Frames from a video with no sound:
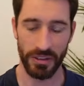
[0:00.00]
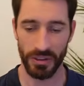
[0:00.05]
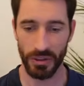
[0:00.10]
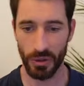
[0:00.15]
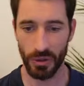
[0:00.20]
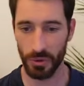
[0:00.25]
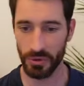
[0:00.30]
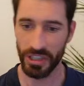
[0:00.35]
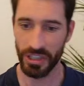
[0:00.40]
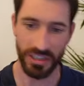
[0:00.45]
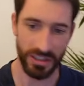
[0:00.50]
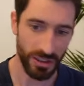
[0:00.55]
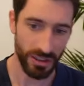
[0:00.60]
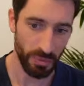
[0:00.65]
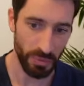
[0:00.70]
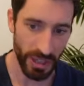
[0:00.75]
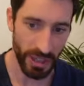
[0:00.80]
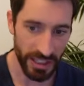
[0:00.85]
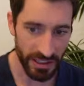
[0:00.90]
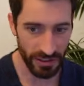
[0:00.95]
So
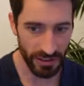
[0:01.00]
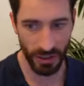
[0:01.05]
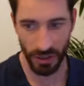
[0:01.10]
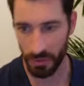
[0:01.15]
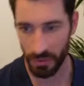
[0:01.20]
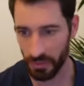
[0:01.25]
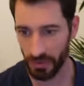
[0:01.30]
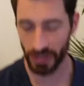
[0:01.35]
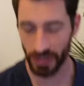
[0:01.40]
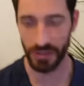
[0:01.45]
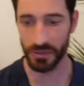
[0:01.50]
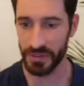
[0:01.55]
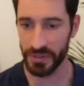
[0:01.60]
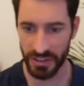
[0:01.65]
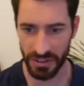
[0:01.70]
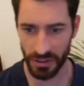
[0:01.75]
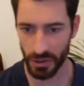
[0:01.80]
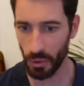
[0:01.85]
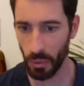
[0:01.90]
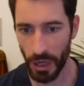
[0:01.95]
digital brainstorm on a
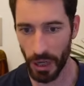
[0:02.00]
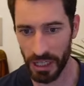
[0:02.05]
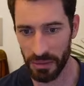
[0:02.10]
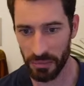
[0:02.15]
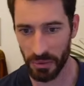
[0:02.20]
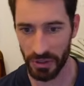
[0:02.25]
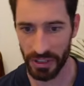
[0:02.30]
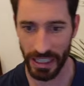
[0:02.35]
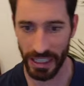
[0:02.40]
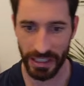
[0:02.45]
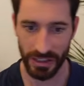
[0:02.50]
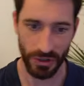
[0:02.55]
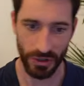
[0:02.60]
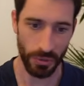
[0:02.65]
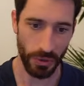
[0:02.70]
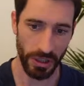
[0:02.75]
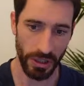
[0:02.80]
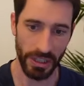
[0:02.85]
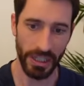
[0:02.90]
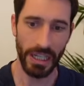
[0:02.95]
physical whiteboard and
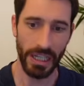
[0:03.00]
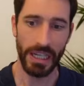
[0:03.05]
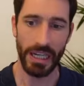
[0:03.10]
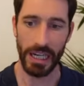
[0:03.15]
so on,